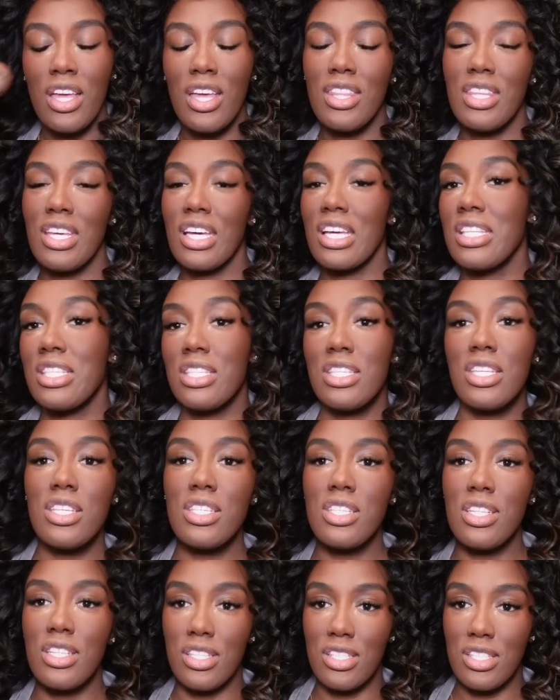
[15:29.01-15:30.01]
the
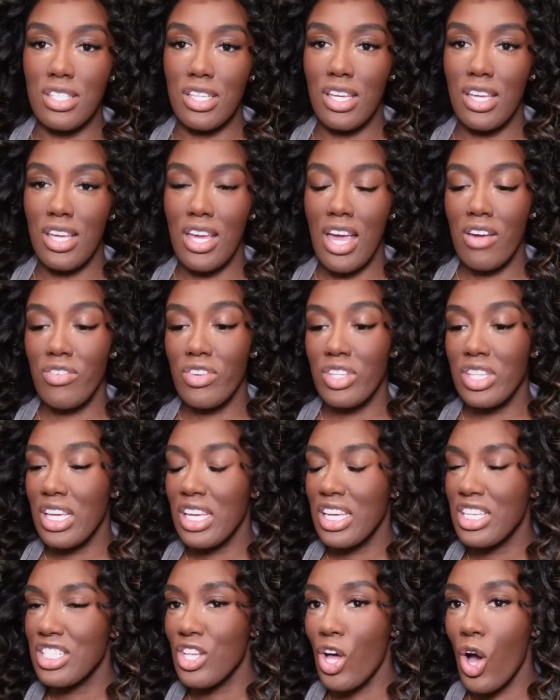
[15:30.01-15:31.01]
consistency,
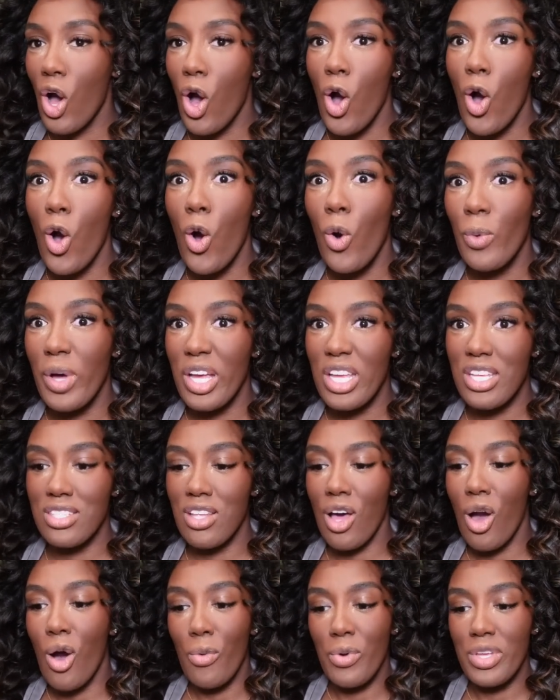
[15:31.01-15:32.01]
everything is always,
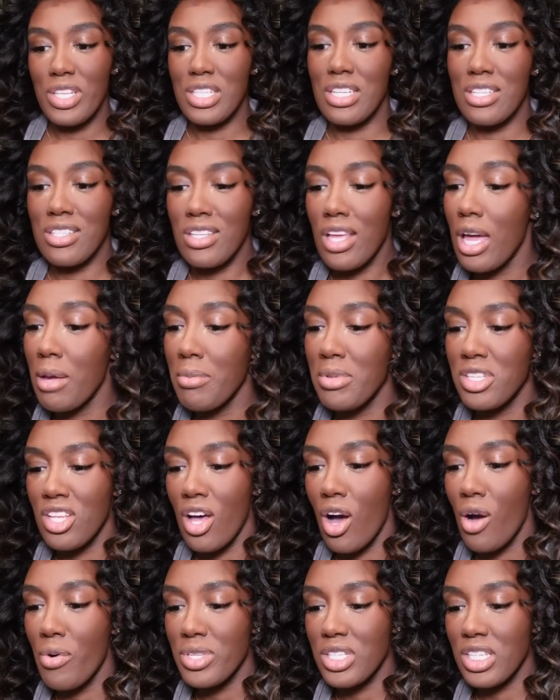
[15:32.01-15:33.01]
always the same. It's
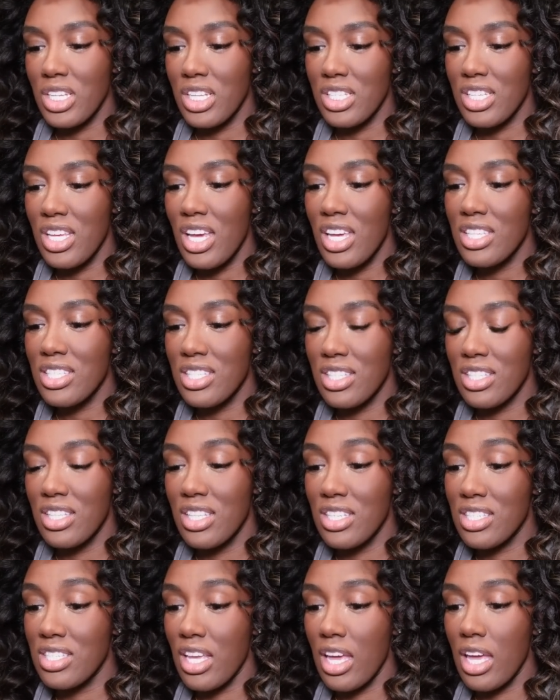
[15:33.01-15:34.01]
always gonna taste
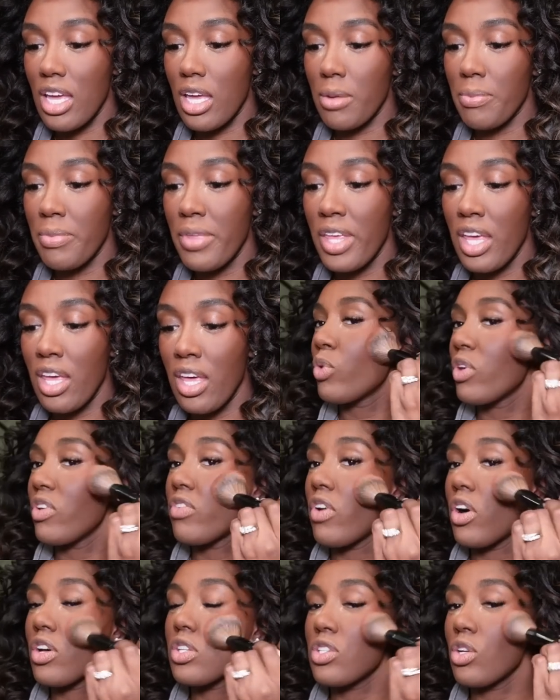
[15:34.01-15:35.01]
the same. We've
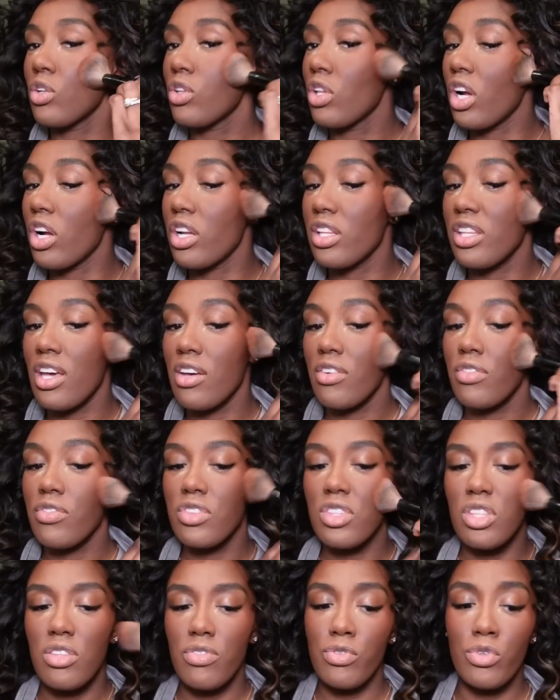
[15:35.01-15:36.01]
also learned
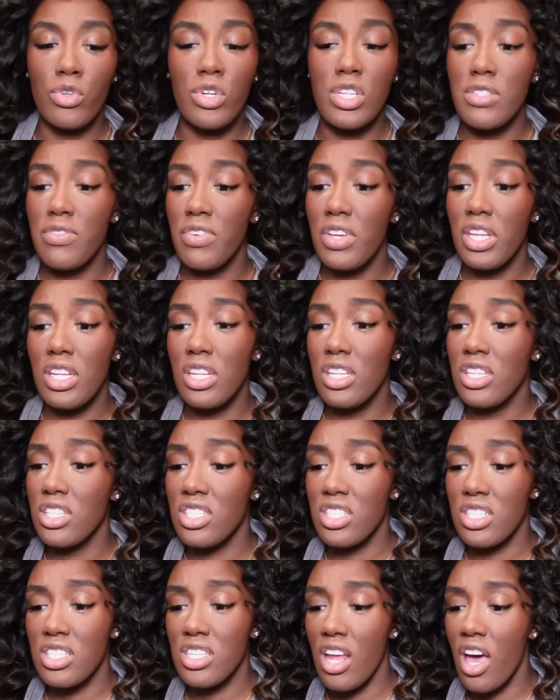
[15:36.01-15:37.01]
that force feeding is
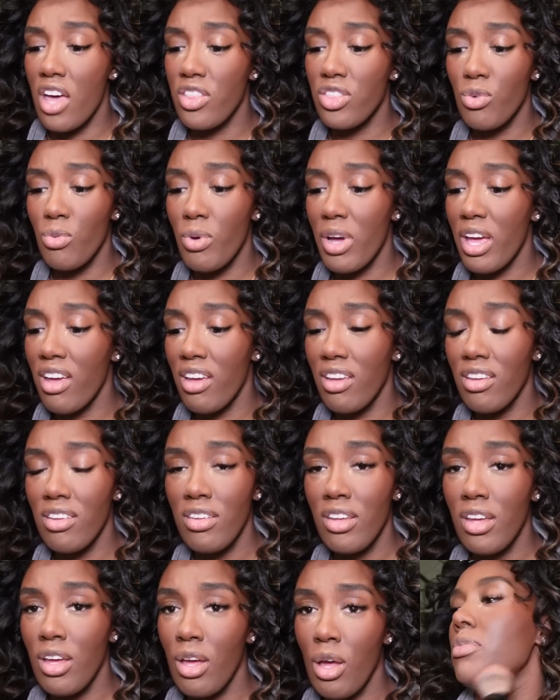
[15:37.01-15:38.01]
just not the way.
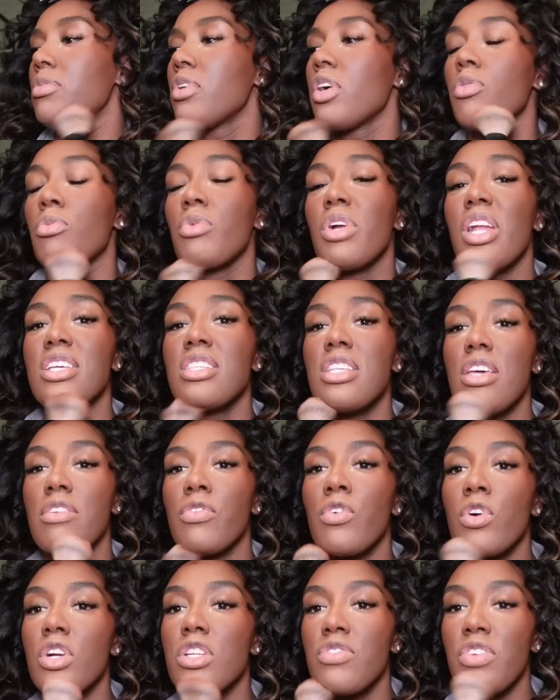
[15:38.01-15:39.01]
And when I say
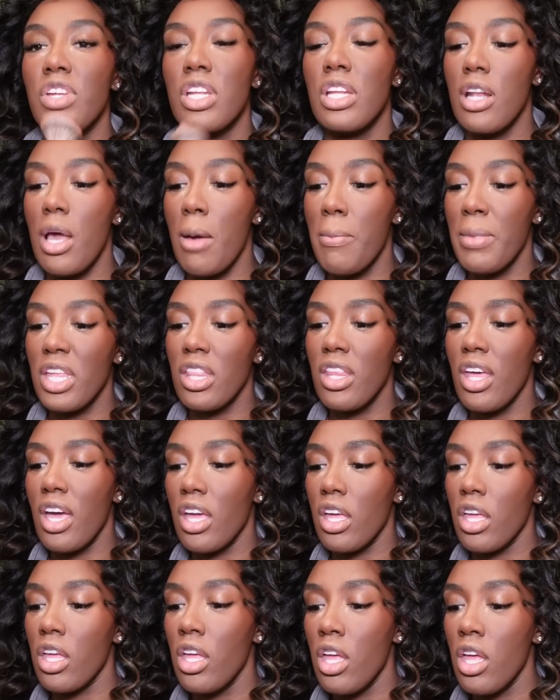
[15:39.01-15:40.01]
force feeding, I mean
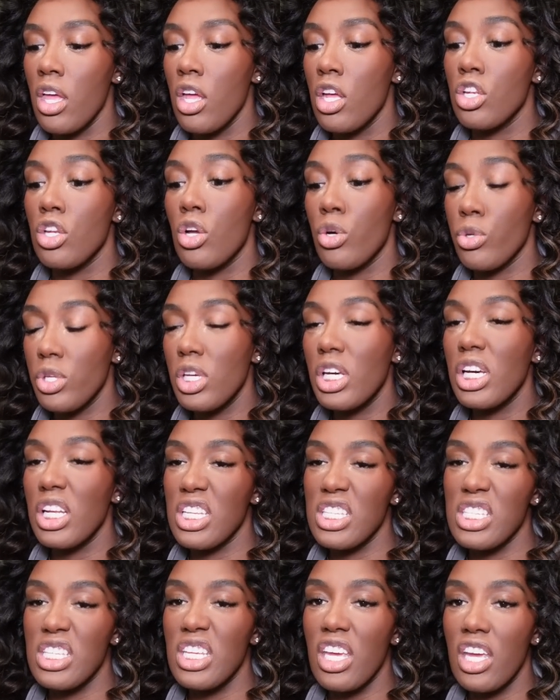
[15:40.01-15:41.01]
like, no, you're
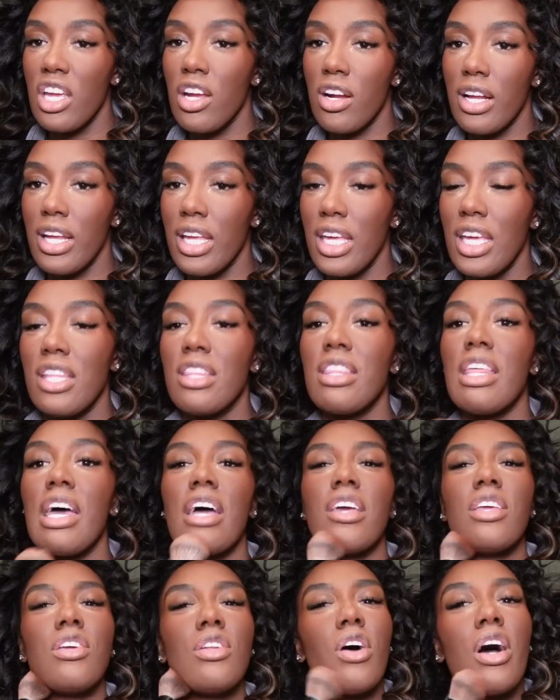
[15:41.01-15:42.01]
gonna sit here and eat
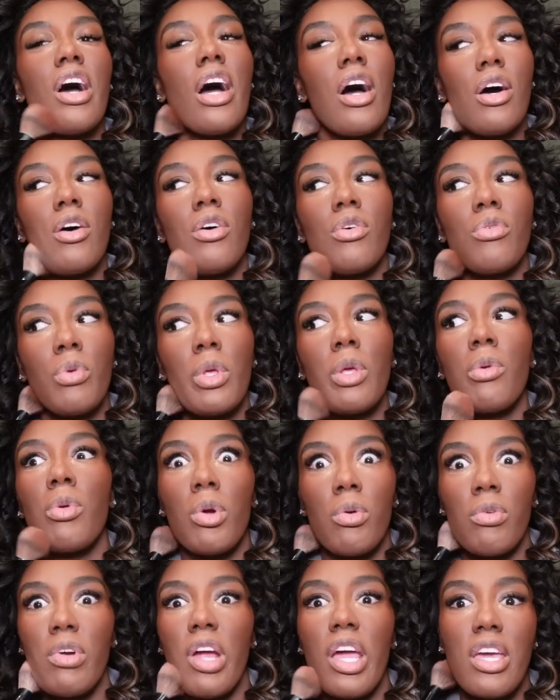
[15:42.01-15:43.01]
that. You know how we
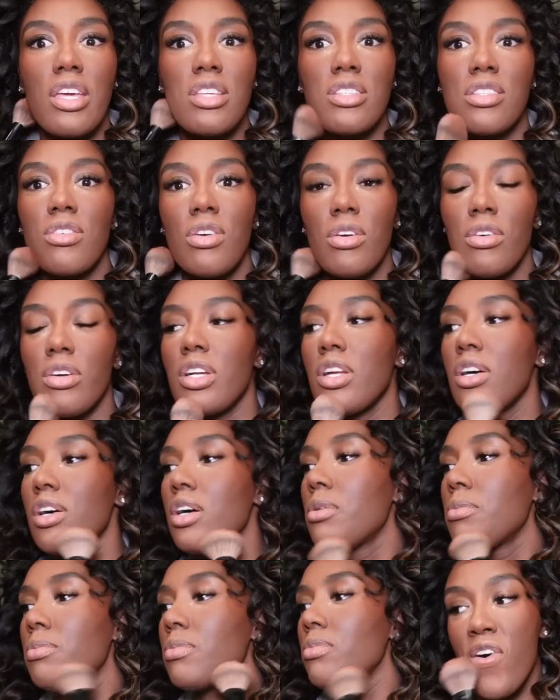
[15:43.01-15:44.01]
were raised growing
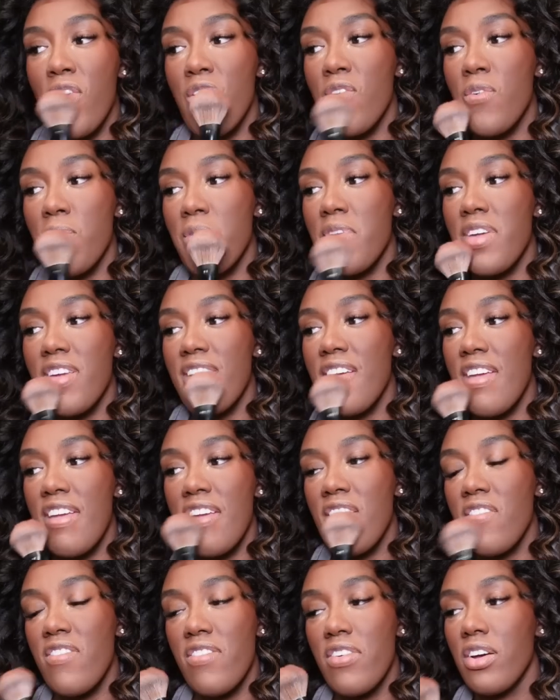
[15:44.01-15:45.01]
up
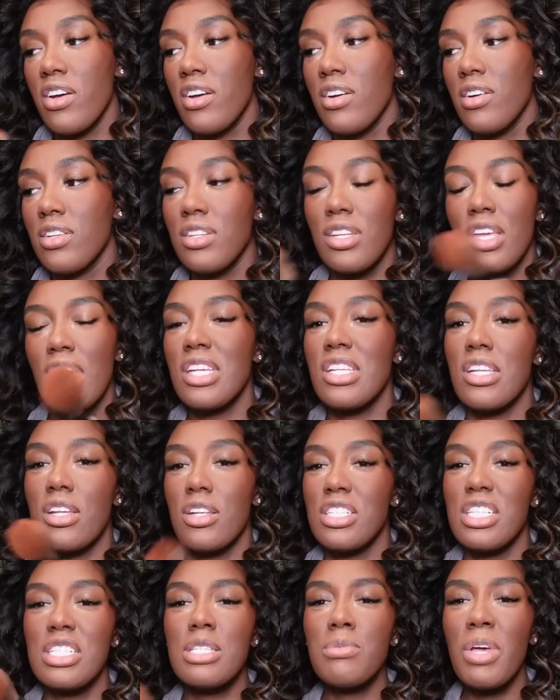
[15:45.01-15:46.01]
we've
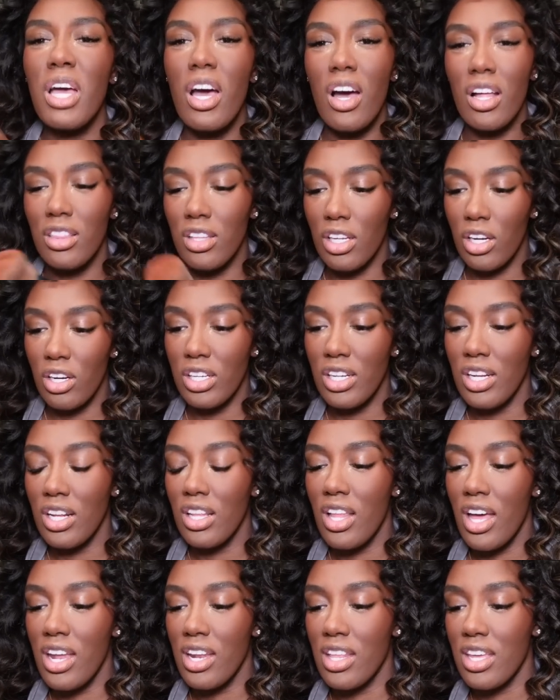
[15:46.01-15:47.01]
get, just been unlearning a
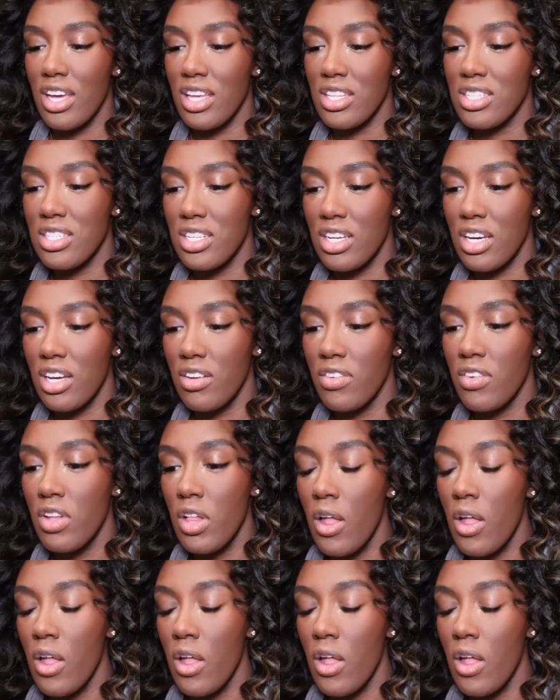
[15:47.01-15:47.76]
lot of that stuff.